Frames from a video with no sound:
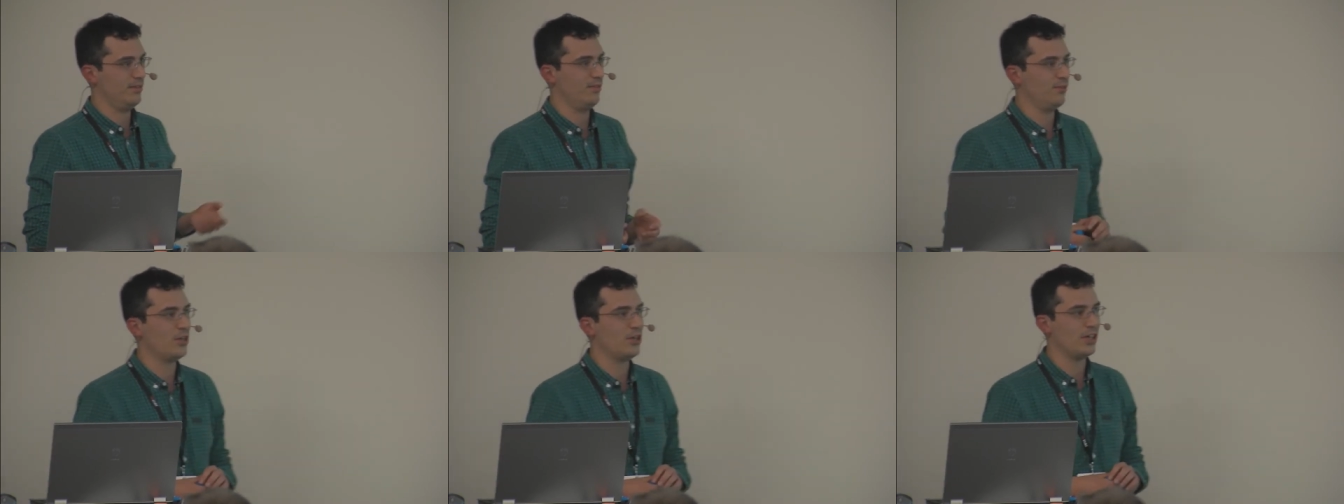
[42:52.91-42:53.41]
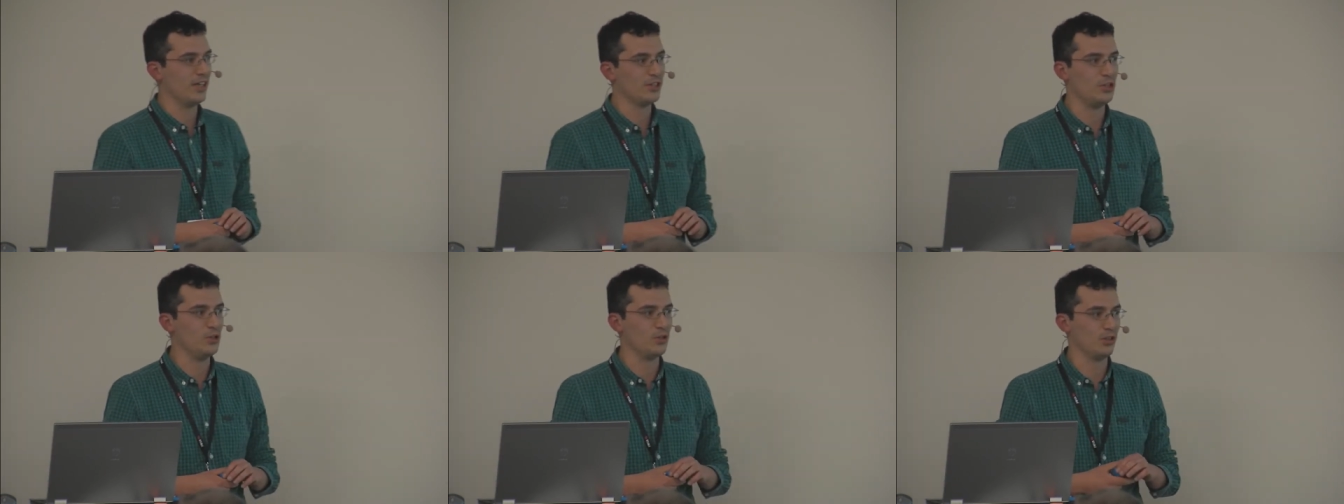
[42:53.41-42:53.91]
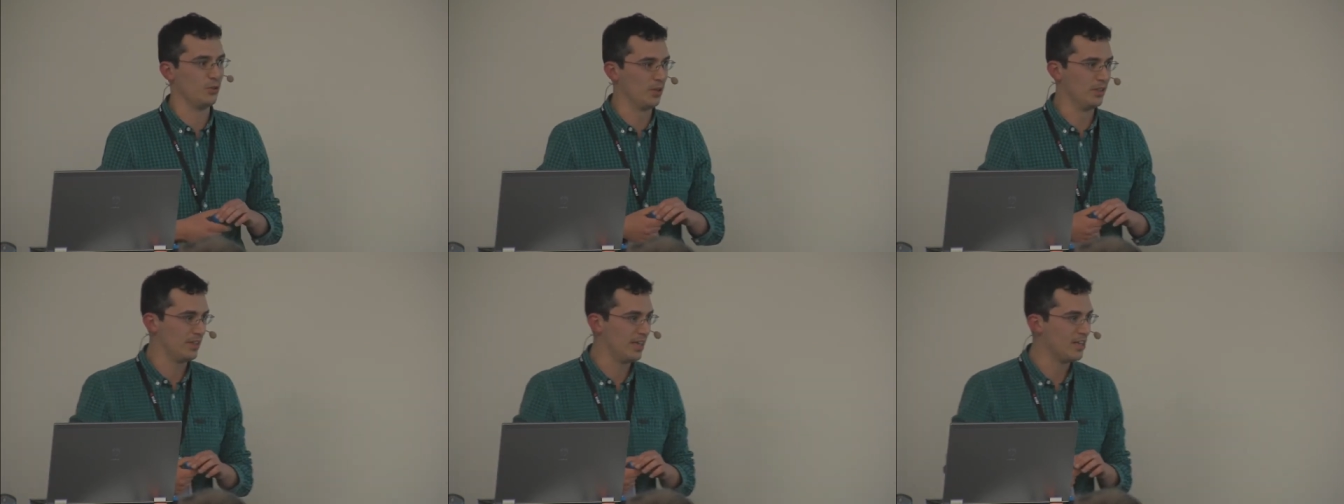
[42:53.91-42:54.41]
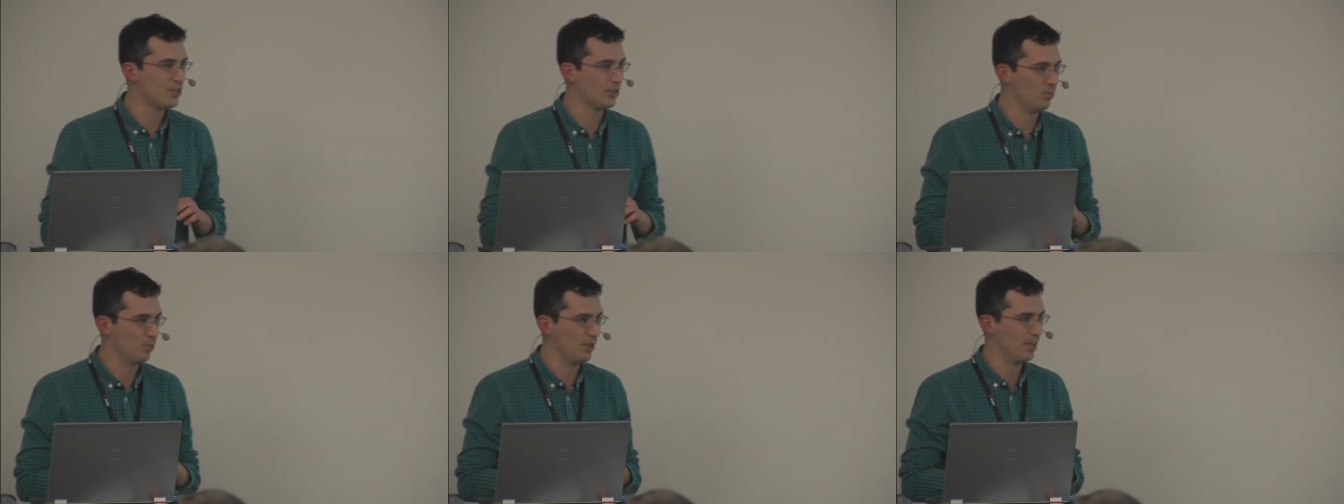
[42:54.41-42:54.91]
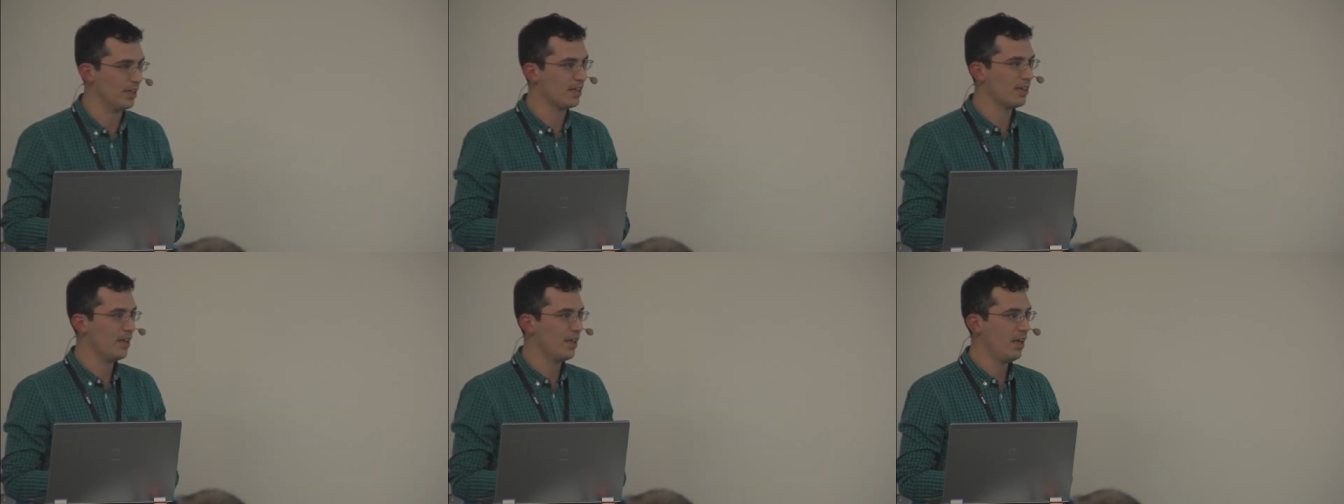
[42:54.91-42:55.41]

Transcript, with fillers: very unusual organization within it.